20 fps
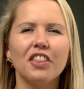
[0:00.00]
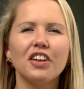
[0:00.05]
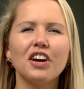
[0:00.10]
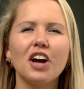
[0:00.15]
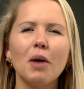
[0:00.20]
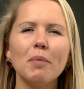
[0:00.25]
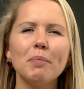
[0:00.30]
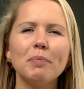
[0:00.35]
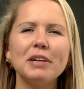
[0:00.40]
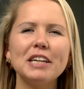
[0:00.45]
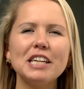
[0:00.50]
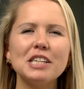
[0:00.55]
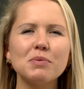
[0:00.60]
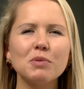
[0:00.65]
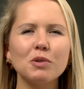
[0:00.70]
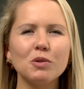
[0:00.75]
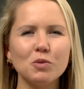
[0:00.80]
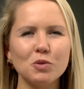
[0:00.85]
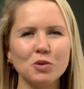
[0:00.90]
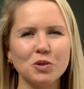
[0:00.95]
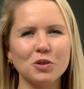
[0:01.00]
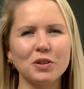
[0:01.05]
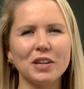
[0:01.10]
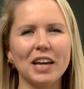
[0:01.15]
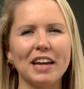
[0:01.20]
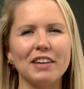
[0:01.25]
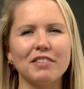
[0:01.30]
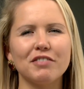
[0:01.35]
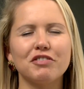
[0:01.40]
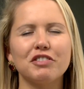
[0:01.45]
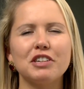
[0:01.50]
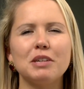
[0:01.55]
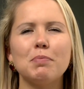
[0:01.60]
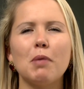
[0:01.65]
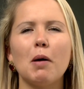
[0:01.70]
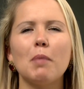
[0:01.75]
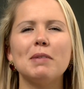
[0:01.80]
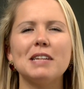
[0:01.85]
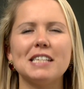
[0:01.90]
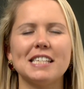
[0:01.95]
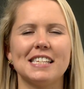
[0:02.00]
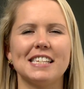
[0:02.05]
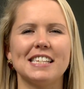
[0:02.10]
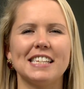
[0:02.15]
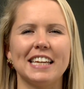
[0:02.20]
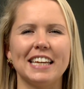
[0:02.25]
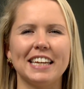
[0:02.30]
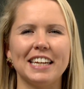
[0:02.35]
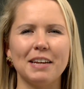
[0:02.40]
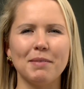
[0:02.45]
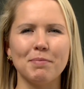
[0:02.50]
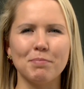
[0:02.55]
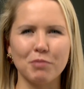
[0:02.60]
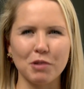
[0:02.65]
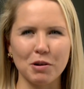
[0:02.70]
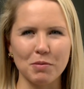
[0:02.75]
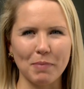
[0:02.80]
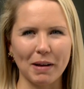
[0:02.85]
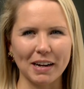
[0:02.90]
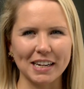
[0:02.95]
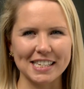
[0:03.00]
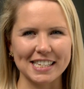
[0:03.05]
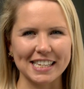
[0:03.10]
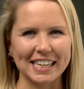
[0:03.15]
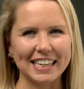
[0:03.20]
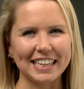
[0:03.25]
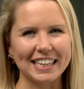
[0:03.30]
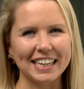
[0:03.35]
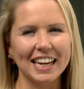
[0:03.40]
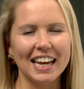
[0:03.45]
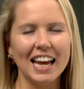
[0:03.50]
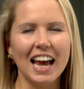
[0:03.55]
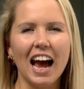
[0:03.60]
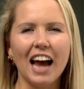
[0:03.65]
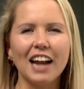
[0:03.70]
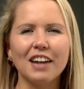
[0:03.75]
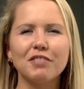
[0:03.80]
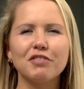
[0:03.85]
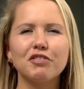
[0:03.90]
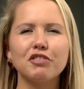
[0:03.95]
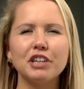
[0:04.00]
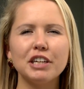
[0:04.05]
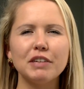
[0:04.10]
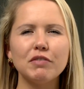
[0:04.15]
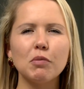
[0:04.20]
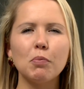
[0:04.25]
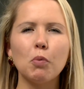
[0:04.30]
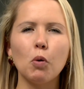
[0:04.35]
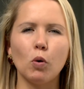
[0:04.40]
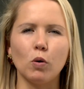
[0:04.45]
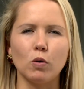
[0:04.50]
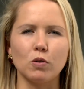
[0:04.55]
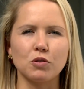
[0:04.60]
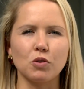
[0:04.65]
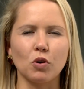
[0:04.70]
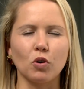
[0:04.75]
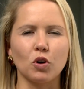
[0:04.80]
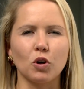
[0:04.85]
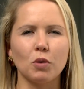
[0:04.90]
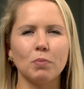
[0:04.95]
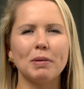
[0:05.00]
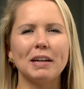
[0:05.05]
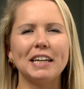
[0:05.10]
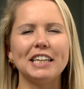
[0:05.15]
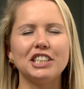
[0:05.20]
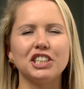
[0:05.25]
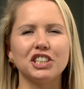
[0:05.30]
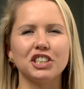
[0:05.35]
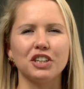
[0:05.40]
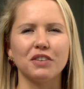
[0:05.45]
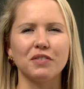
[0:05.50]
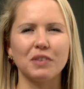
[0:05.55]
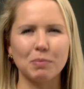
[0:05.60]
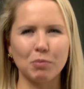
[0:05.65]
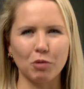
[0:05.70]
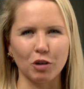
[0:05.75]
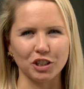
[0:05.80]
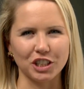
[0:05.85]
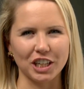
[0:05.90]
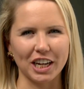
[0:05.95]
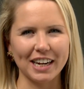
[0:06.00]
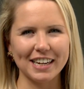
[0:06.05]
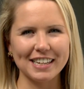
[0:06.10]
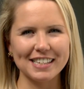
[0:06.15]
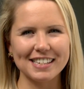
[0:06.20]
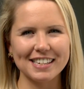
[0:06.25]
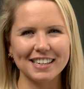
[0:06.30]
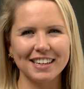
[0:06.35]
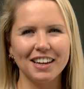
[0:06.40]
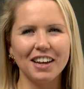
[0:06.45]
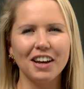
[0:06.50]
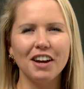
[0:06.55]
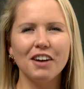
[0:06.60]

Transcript: The companies will also gain free publicity in Imprint magazine and a free report on completion of the project.